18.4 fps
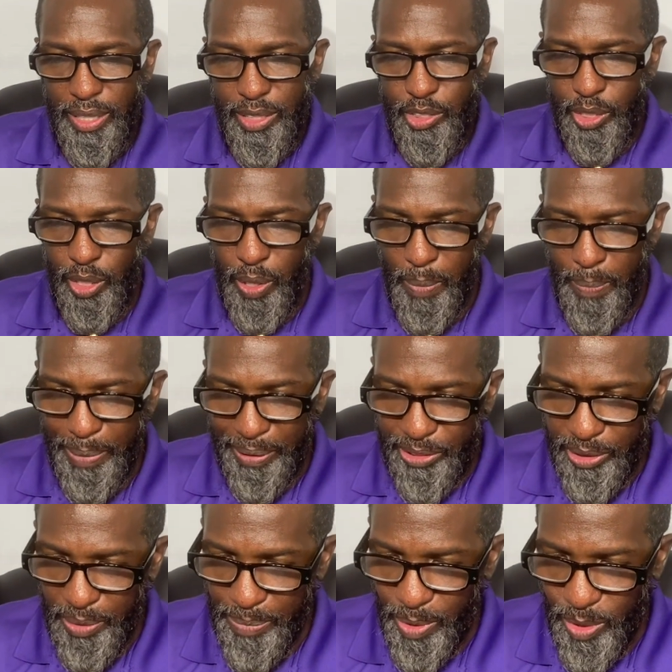Shalom,
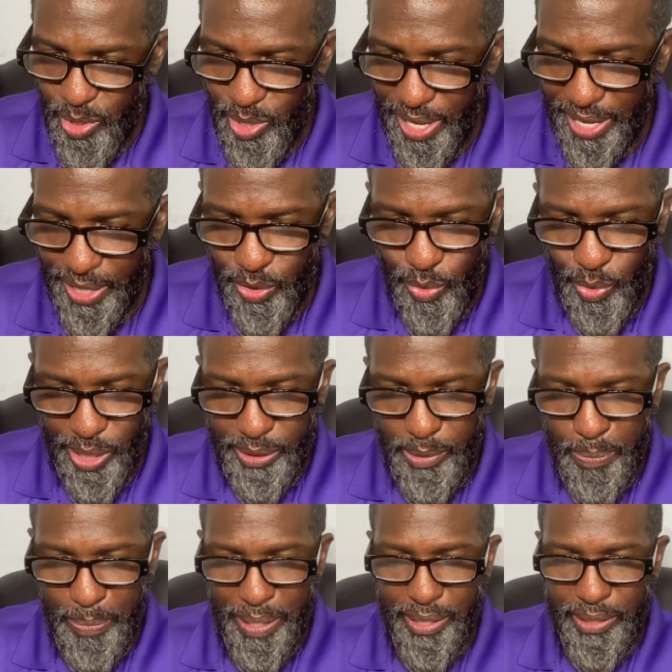Bishop, Most High in
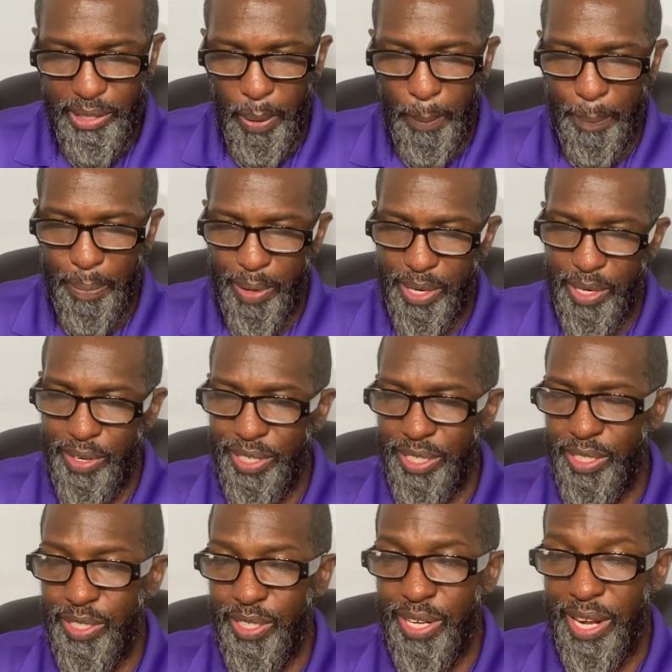Christ. Bless. I pray you're
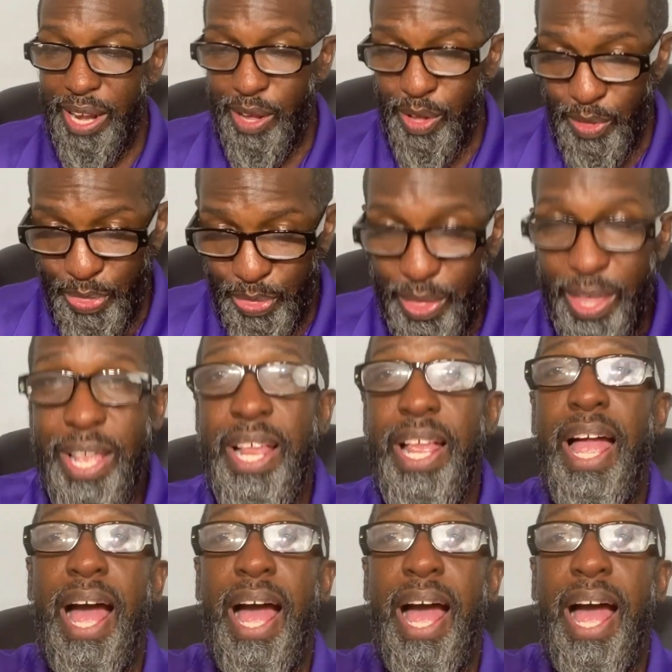in good health.